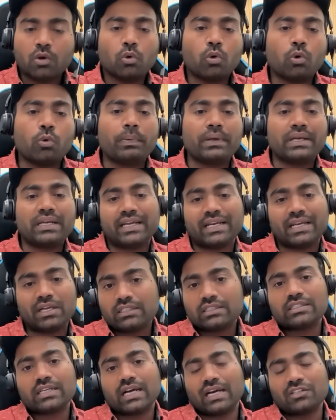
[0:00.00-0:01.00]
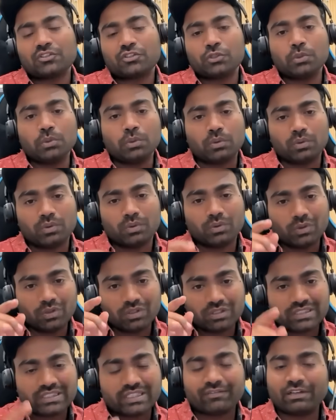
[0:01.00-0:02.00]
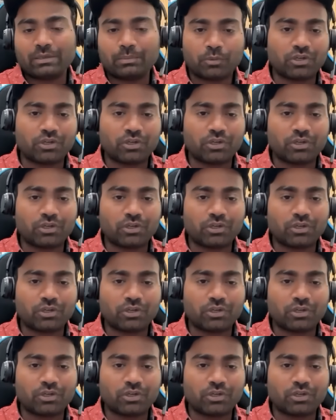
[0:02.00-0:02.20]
OpenAI charge you seven